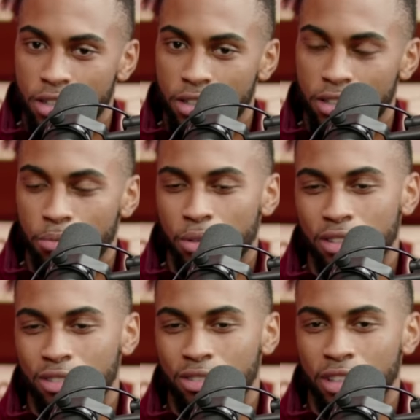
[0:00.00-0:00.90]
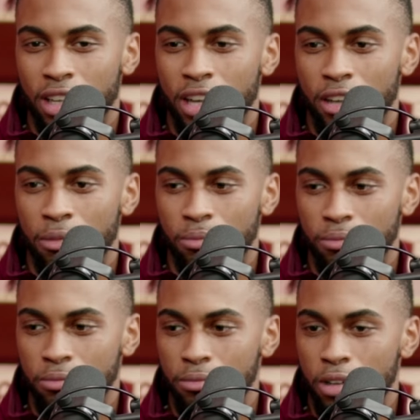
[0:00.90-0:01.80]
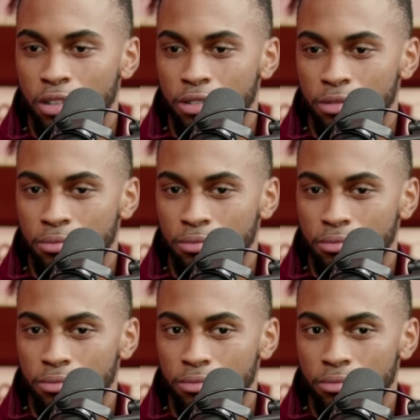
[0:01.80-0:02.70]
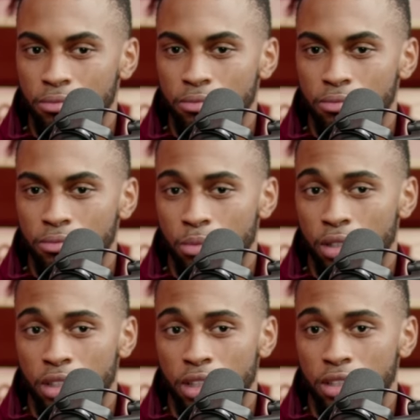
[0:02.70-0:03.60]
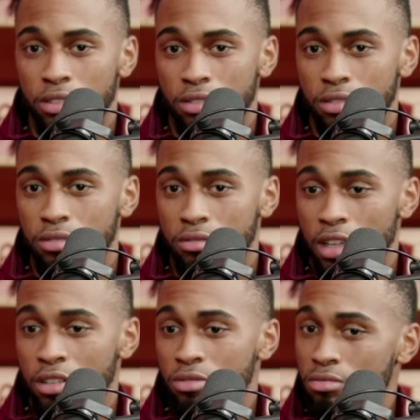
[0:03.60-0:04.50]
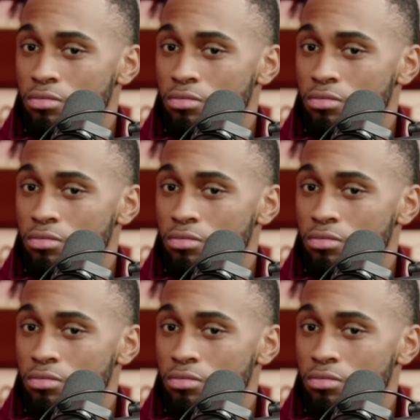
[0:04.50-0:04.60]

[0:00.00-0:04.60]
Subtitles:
depending on the game. But yeah, that was